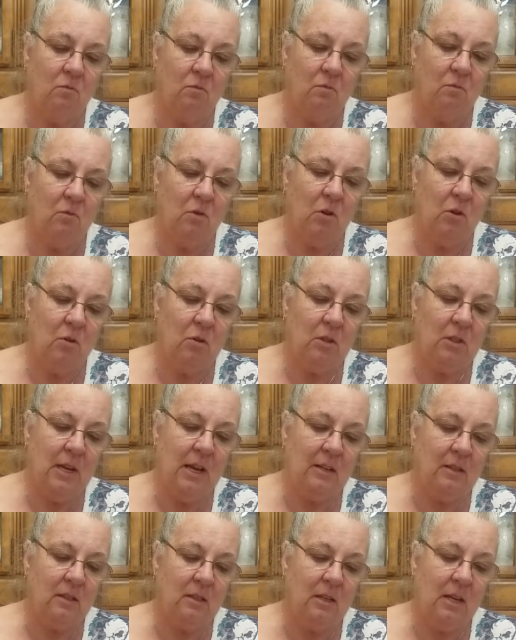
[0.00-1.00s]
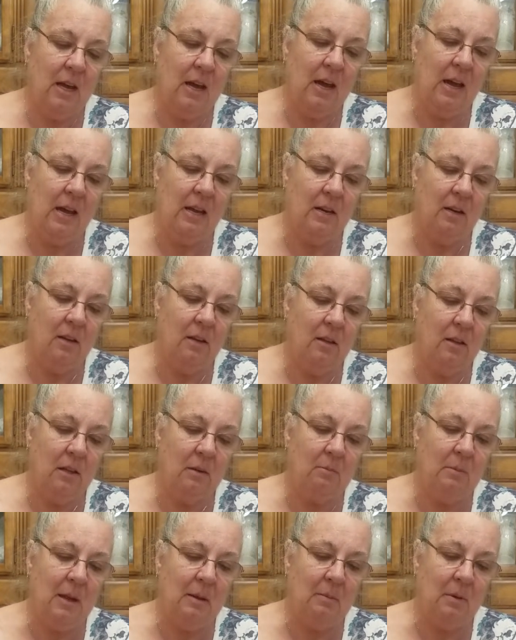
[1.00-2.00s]
2 sets cut, then
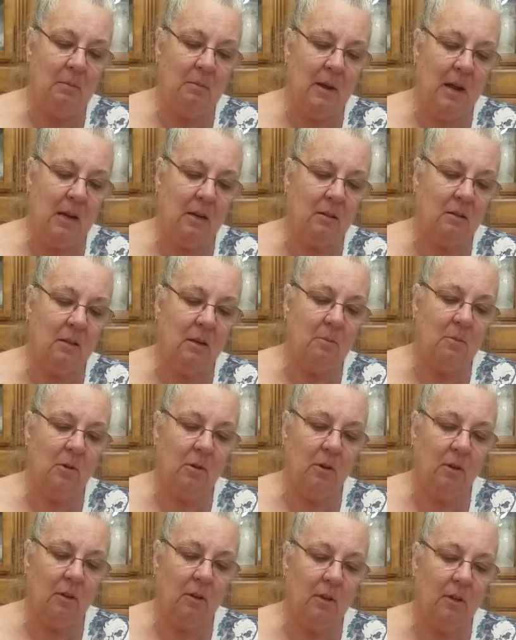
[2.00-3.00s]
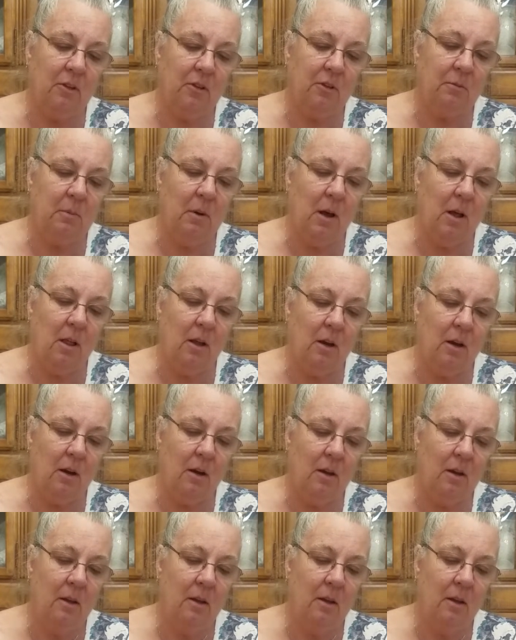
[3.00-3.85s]
maybe make some that are a little smaller,